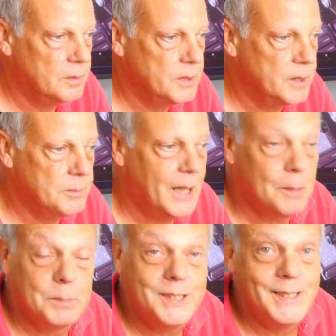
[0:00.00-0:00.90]
am
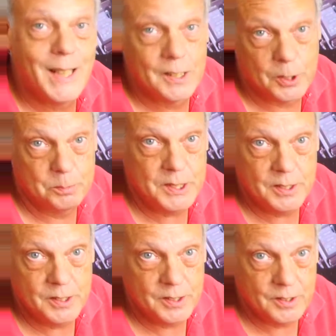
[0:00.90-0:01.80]
happy not to be
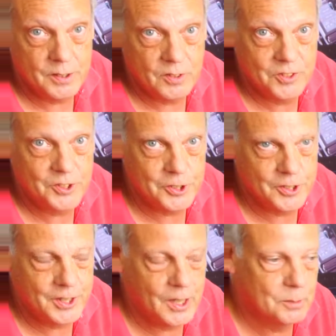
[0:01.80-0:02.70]
in
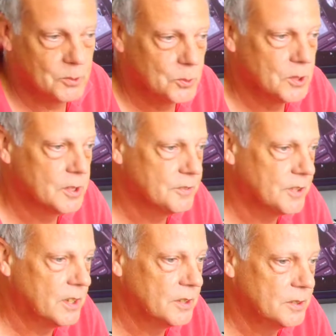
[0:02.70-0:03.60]
security camera work if
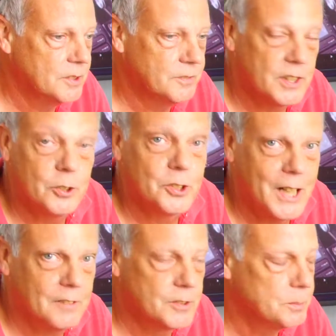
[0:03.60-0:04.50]
I don't
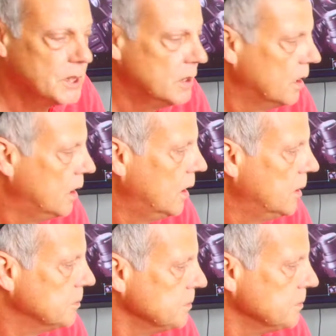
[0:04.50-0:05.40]
have to be.
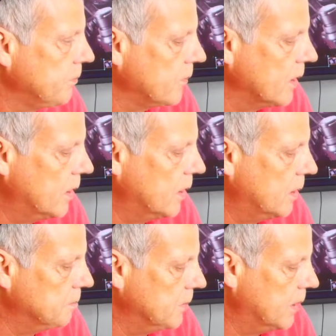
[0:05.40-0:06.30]

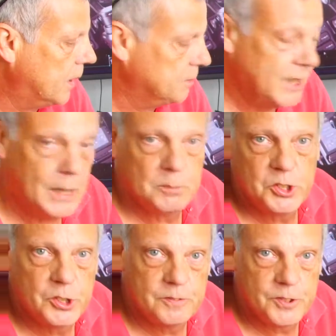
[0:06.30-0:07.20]
I'm an
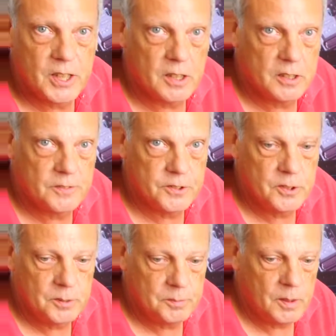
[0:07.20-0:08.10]
amateur photographer,
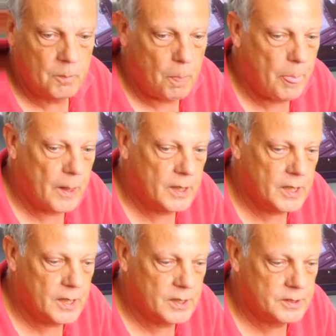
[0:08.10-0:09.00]

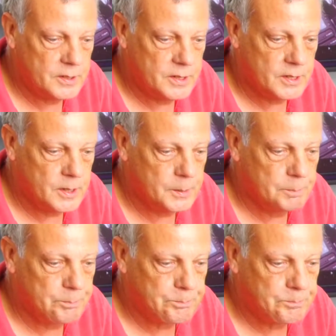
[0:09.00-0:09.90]
and
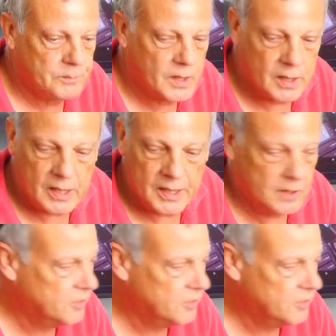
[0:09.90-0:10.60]
I have